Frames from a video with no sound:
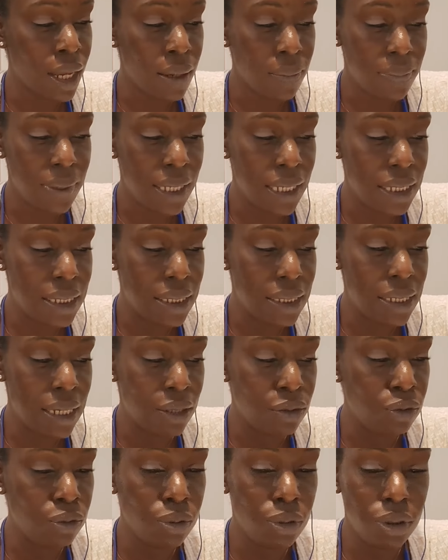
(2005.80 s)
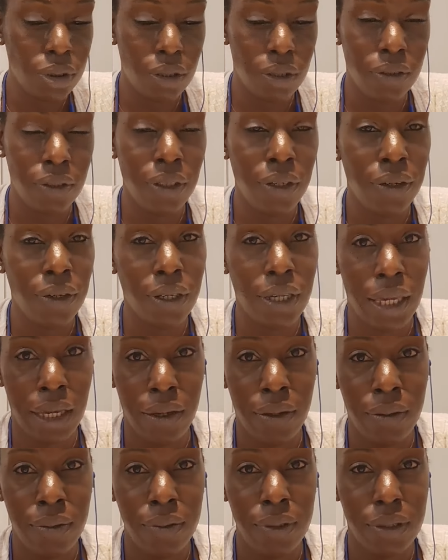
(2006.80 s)
being scheduled on their
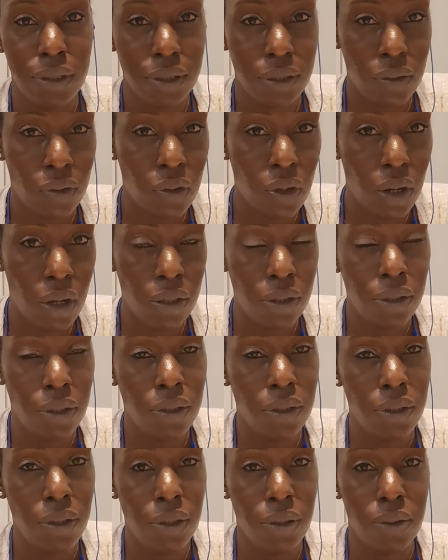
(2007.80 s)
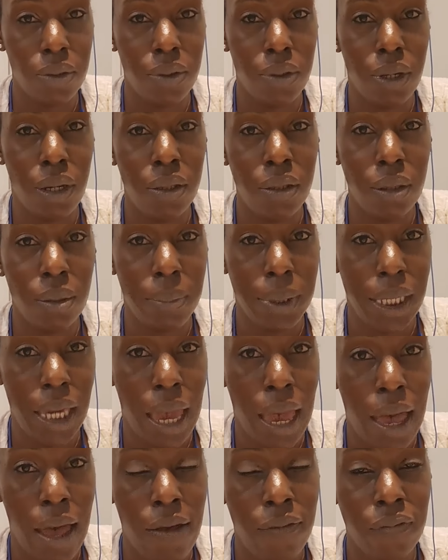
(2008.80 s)
account or on the, on their
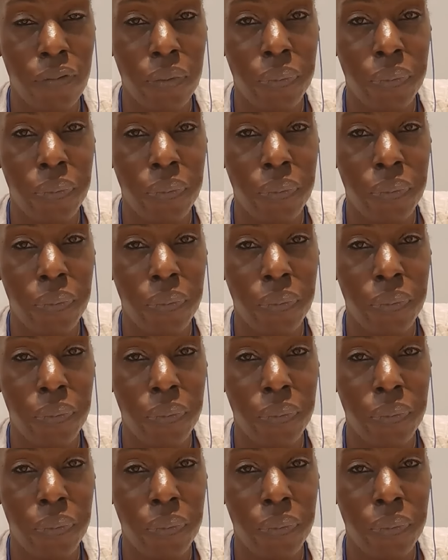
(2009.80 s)
behalf,